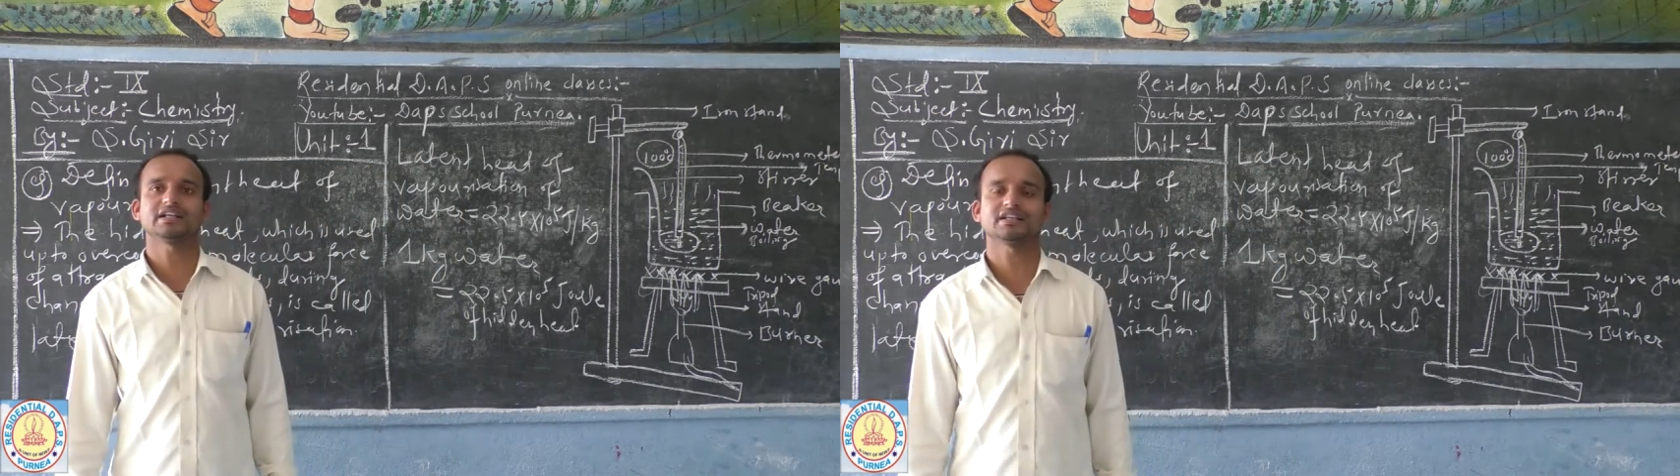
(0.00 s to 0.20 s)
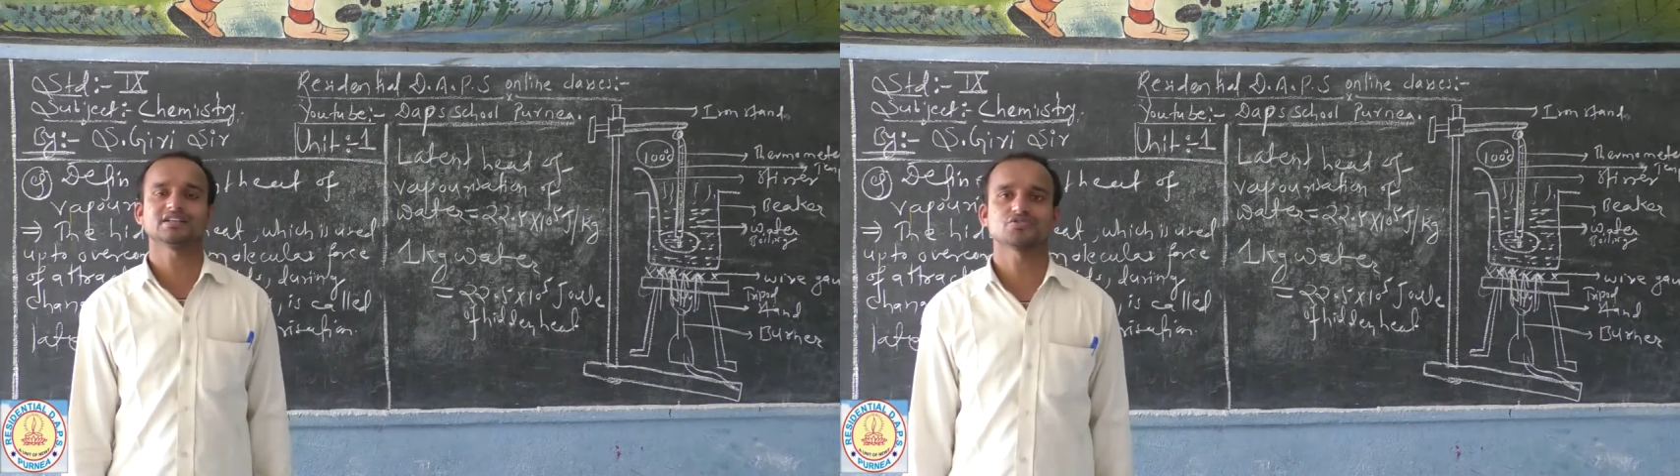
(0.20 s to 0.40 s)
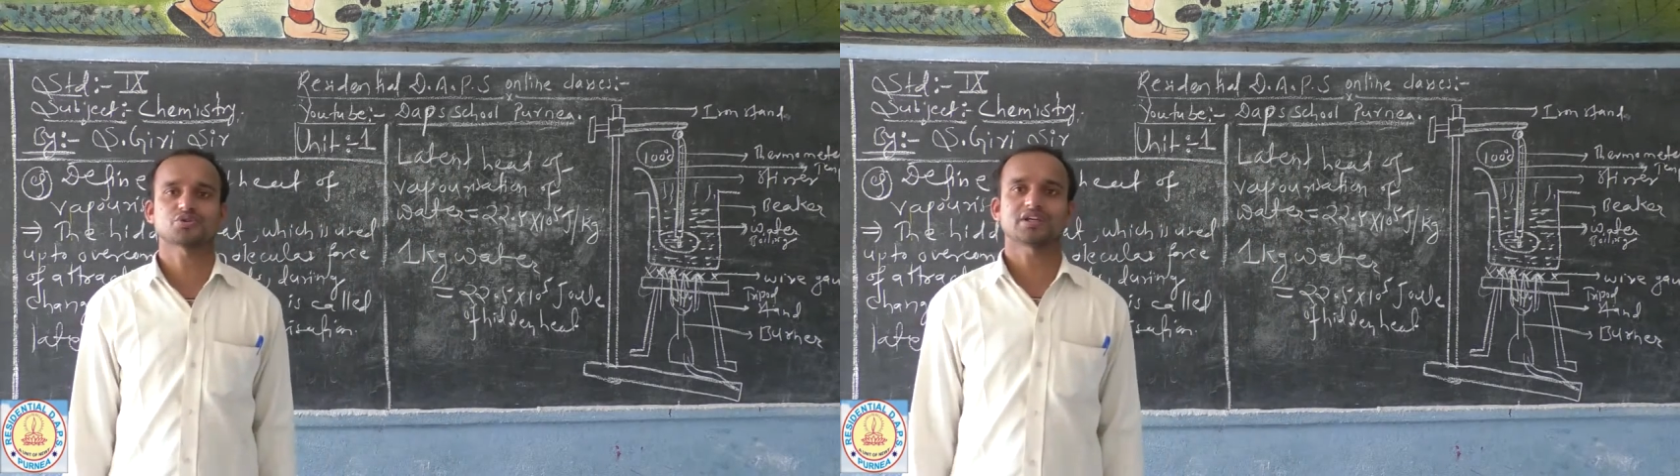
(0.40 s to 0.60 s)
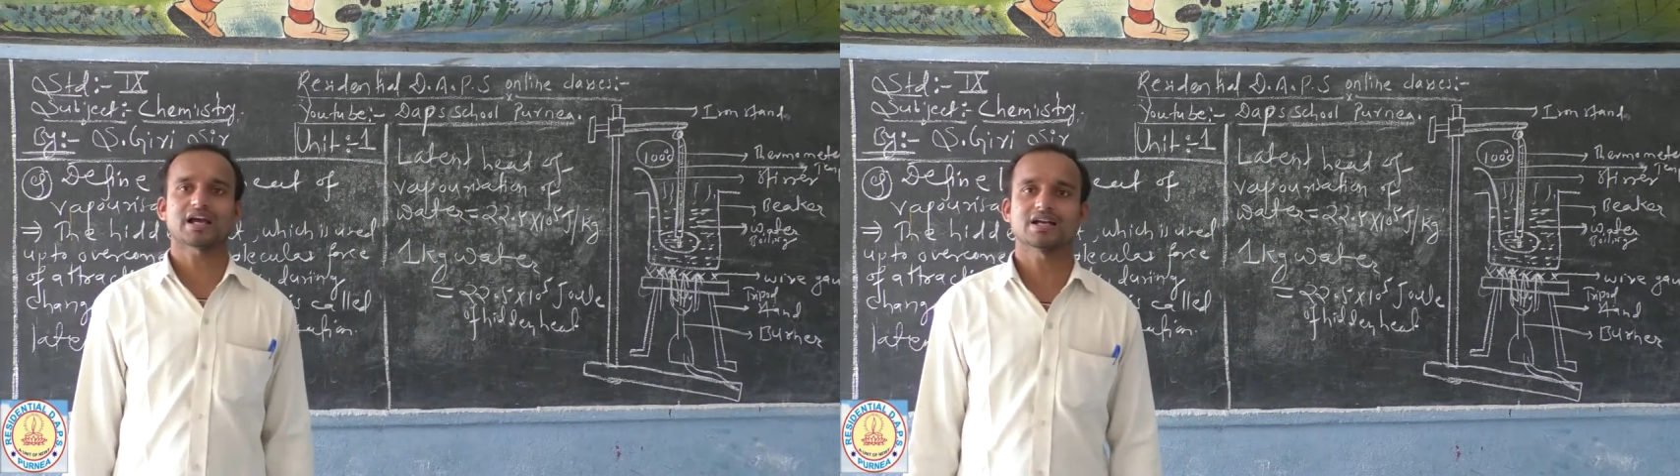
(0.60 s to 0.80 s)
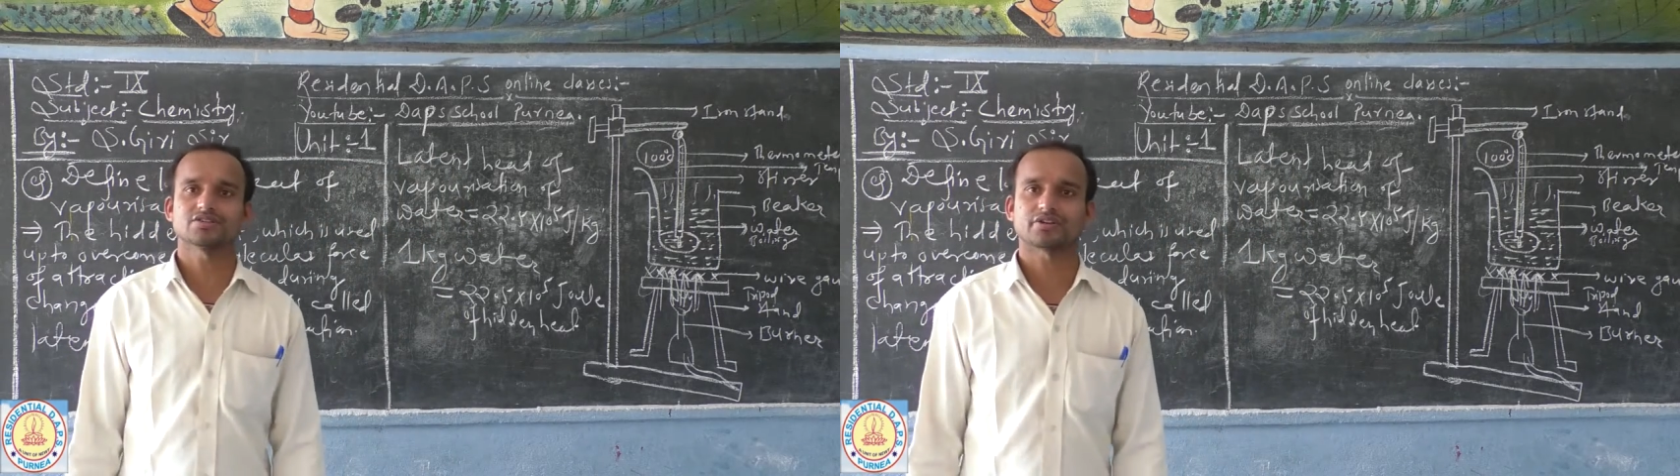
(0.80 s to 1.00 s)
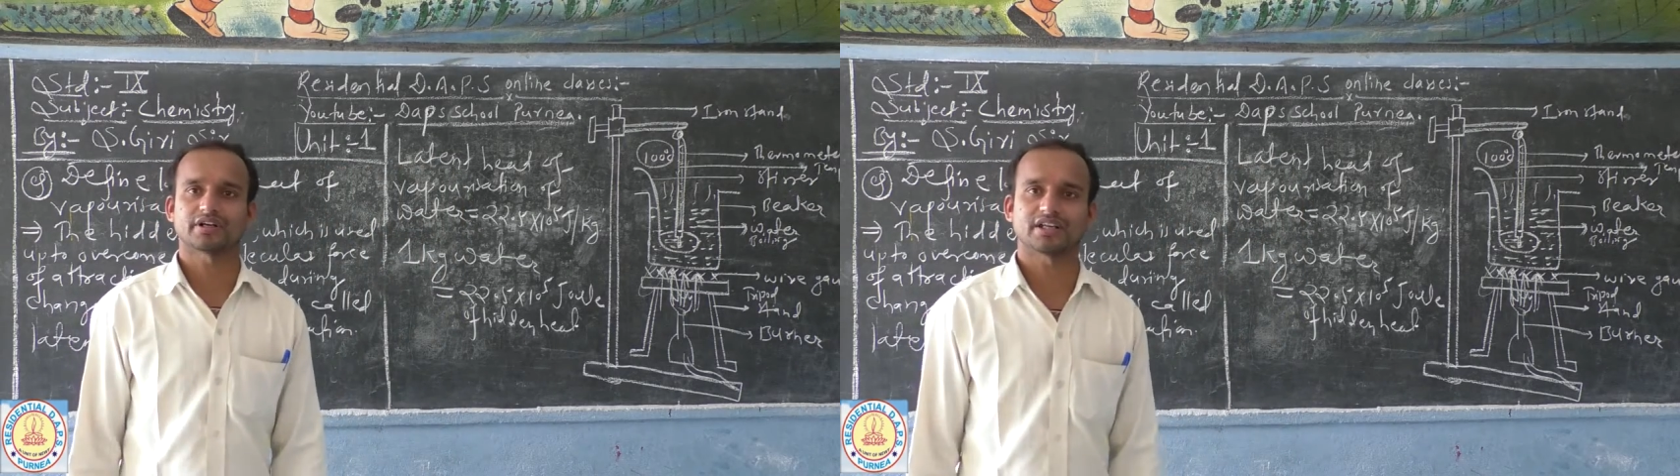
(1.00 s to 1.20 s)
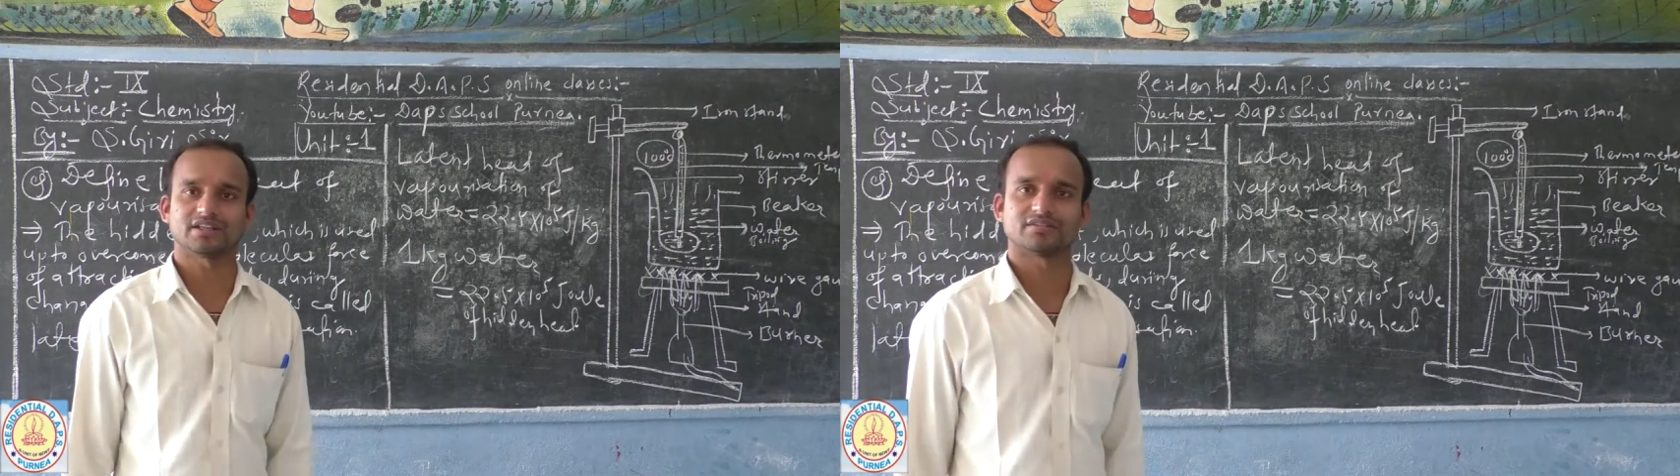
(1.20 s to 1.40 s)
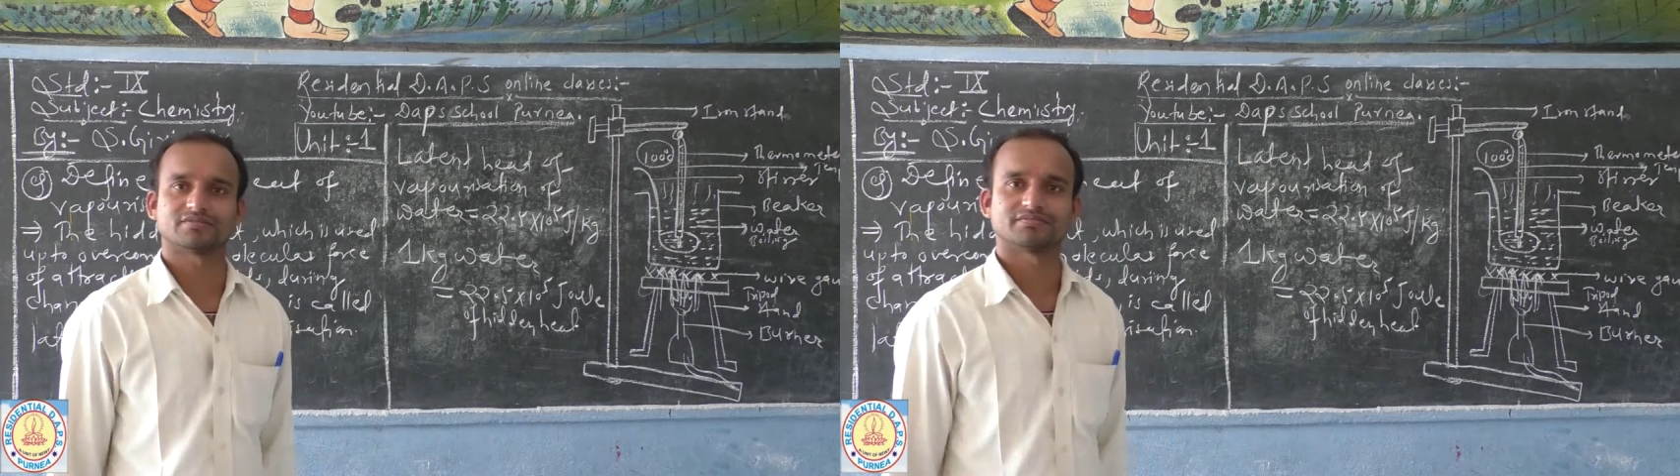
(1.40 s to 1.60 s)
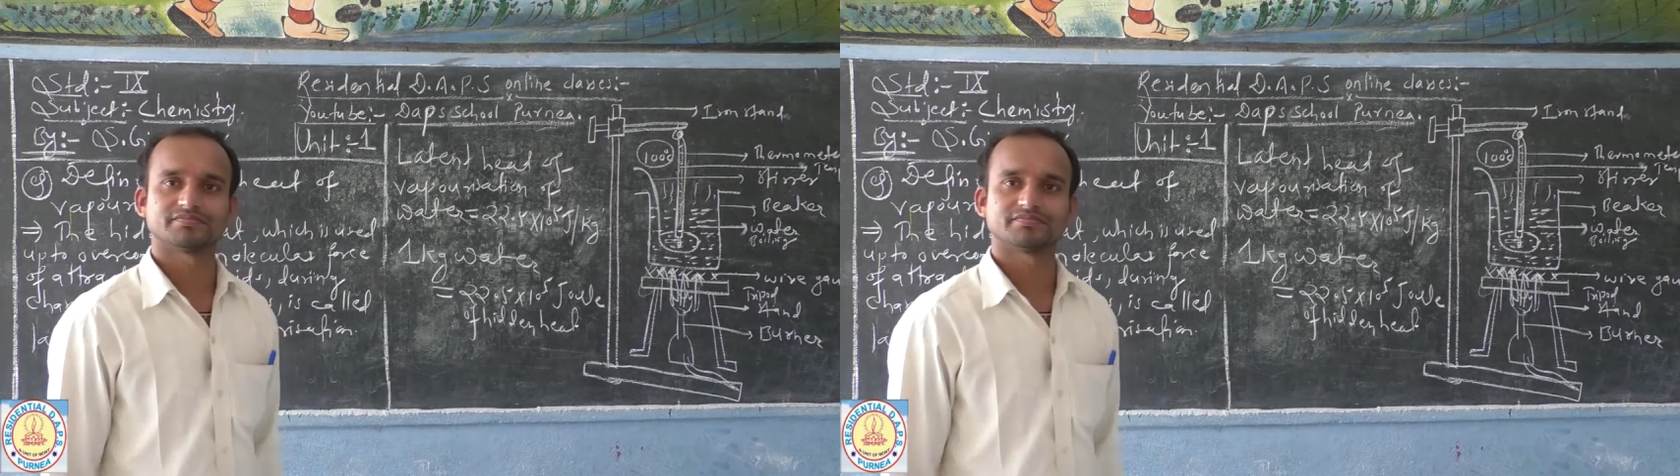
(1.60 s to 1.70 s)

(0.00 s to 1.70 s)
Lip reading: degrees C as a reading,